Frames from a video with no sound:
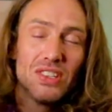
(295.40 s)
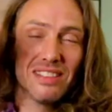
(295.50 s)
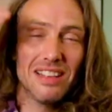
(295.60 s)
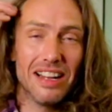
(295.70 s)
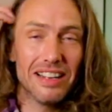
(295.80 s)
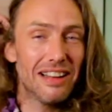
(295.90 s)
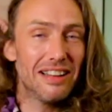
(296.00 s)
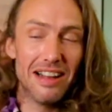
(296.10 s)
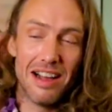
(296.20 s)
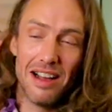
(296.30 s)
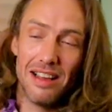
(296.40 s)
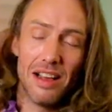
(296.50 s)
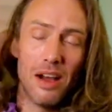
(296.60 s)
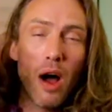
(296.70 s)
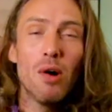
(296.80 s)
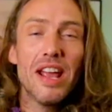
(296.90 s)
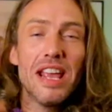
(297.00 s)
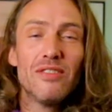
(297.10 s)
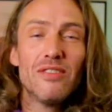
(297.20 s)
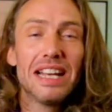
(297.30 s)
I don't know, I might
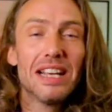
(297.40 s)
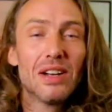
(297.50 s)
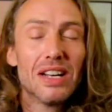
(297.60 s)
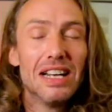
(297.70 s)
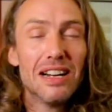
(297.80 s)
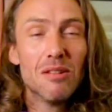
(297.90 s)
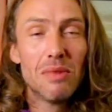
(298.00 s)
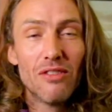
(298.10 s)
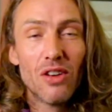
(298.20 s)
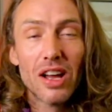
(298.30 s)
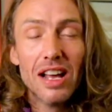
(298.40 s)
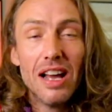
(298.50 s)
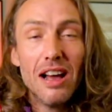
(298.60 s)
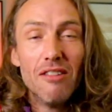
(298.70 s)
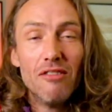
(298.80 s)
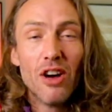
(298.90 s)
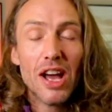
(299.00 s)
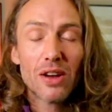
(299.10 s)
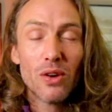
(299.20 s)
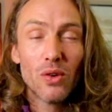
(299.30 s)
even take on a little bit of like
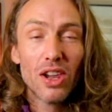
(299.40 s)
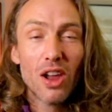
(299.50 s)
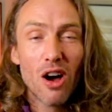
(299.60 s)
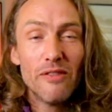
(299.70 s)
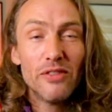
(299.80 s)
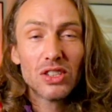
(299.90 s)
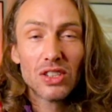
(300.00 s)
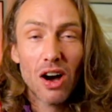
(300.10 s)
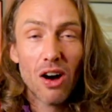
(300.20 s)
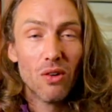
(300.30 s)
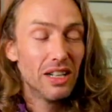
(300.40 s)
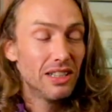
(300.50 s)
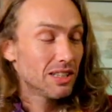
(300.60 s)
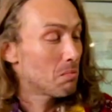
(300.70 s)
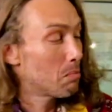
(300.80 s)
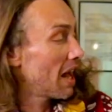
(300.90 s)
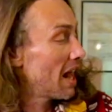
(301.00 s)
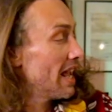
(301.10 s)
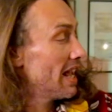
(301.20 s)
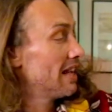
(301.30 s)
vertical live style and just
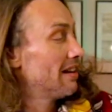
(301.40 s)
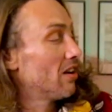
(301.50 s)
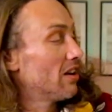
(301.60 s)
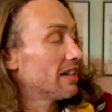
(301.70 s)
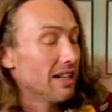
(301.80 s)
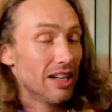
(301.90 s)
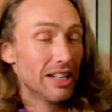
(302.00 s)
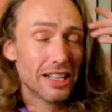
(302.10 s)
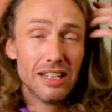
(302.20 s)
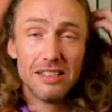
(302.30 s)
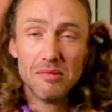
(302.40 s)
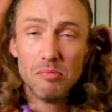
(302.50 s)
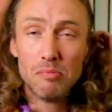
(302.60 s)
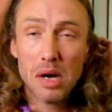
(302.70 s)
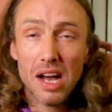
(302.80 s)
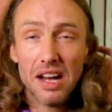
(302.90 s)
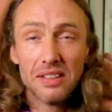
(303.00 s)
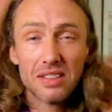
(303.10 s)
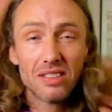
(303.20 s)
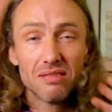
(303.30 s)
play like, I don't know,
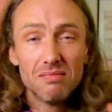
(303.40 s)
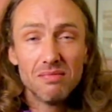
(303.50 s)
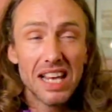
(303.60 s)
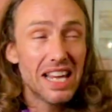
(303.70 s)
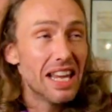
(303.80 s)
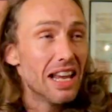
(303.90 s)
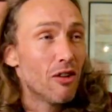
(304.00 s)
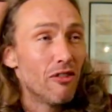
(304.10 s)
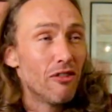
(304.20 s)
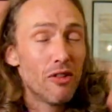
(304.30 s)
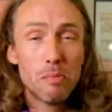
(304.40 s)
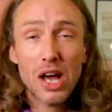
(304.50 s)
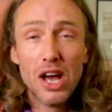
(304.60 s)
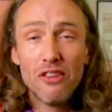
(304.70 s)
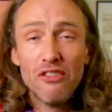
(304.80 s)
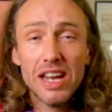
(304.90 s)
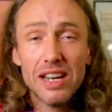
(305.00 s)
birds eating off of a bird feeder